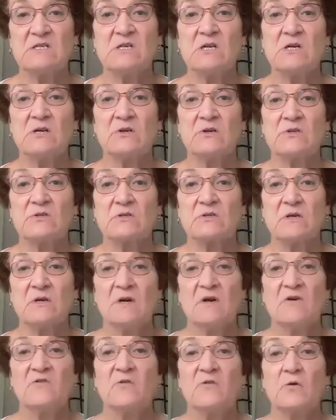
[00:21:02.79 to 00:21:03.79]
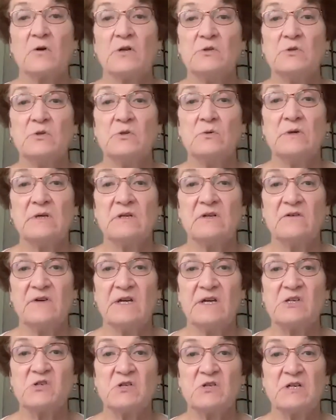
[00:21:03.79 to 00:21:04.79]
years for a new
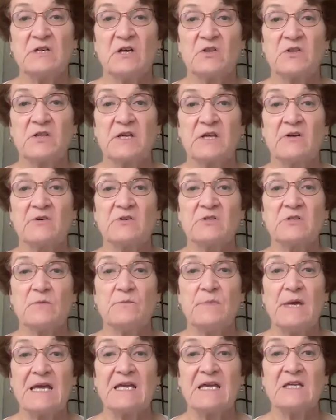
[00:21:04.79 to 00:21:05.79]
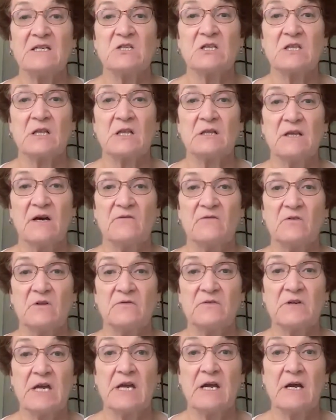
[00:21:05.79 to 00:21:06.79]
innovation in healthcare to make it to the level
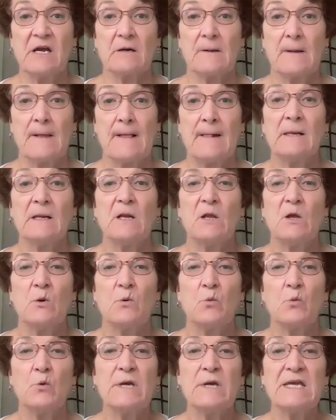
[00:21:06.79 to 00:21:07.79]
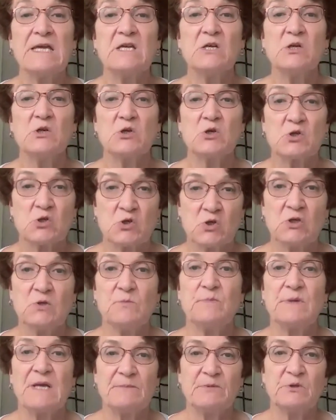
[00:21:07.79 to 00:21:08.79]
of care. We should
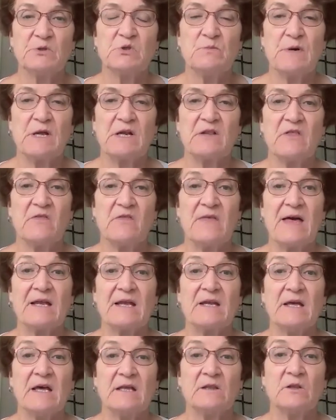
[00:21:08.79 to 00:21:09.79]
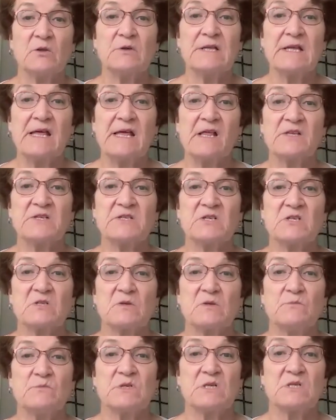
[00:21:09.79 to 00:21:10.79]
be able to do better than that, and learning health
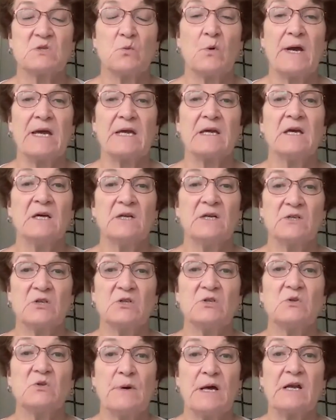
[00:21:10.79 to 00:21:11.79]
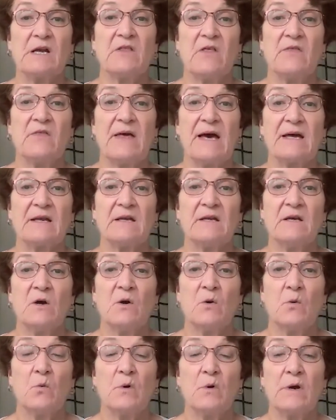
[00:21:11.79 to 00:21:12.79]
systems is a way to do better than that,
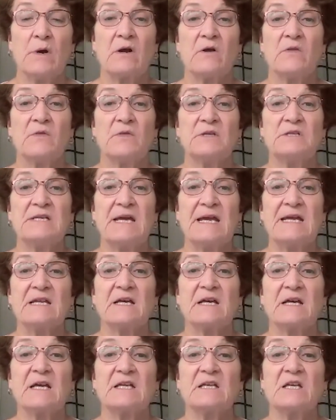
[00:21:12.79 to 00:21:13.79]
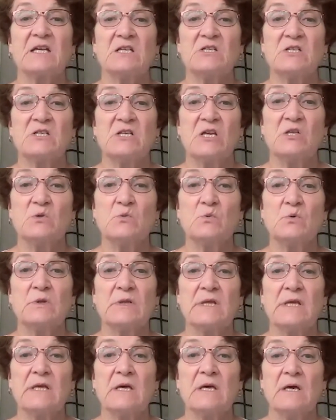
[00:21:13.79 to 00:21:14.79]
where the data can
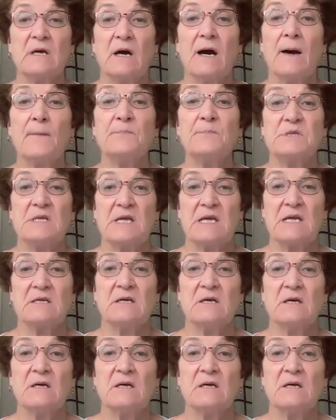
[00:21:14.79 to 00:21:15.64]
continually update